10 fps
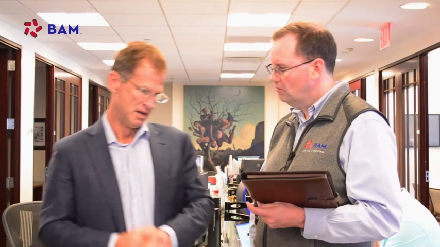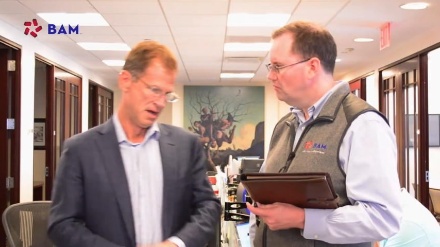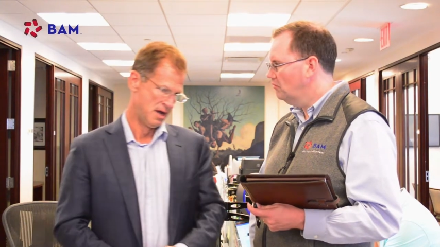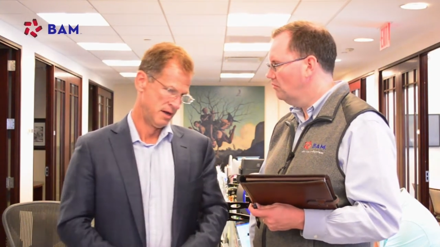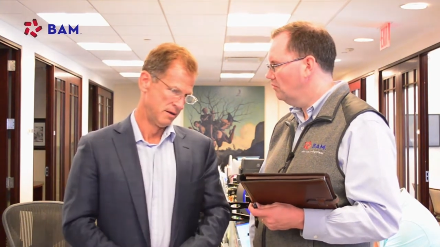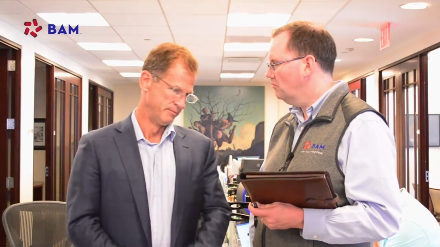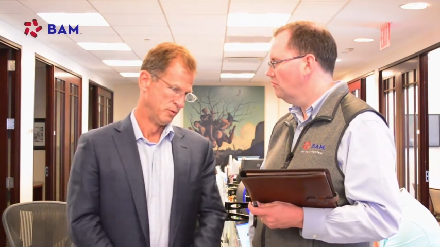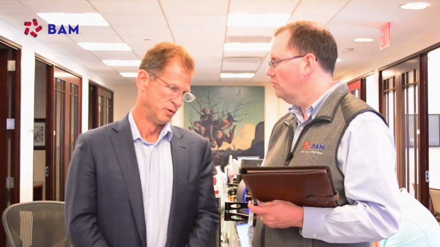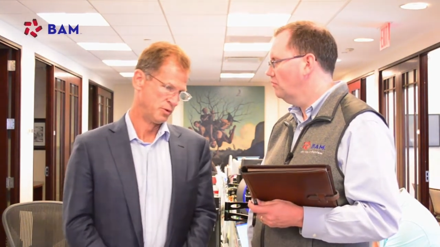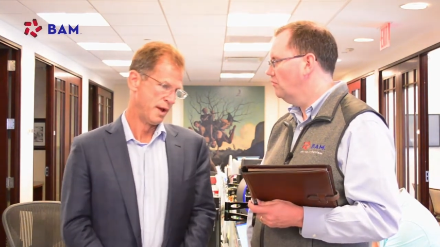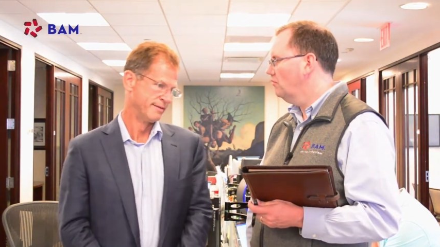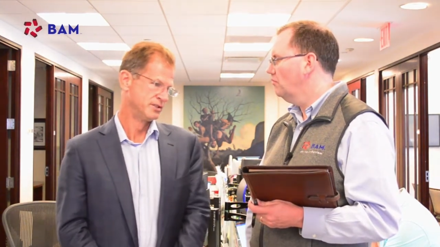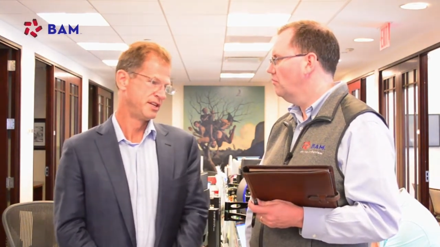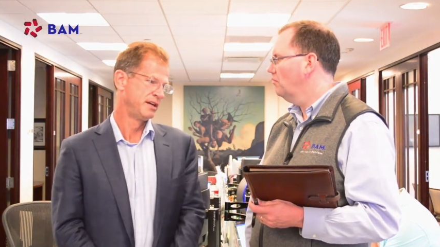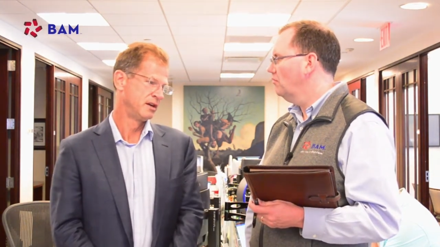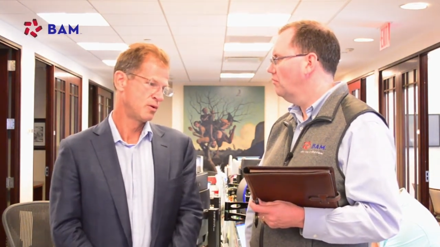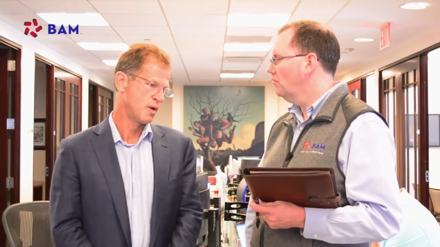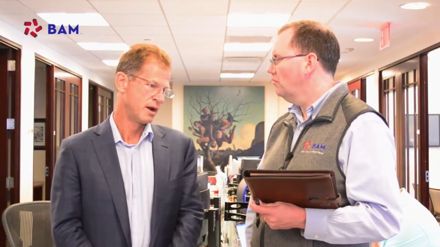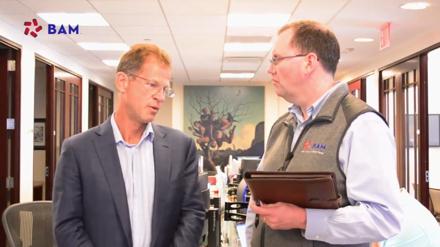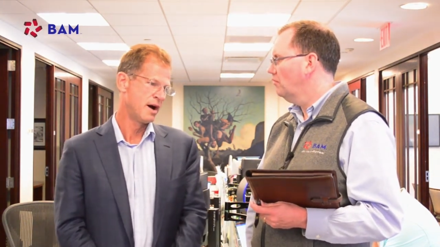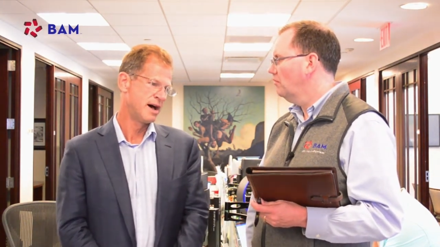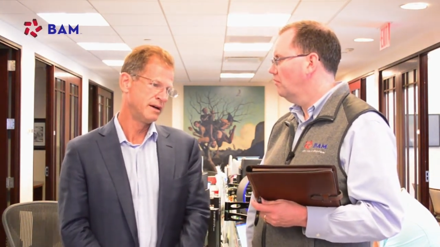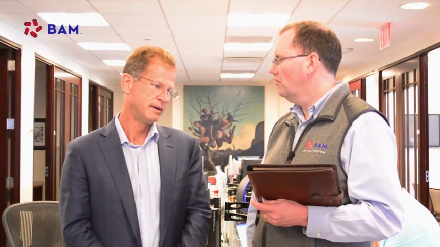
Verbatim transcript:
Speaker 1: um, which we haven't seen in quite a while.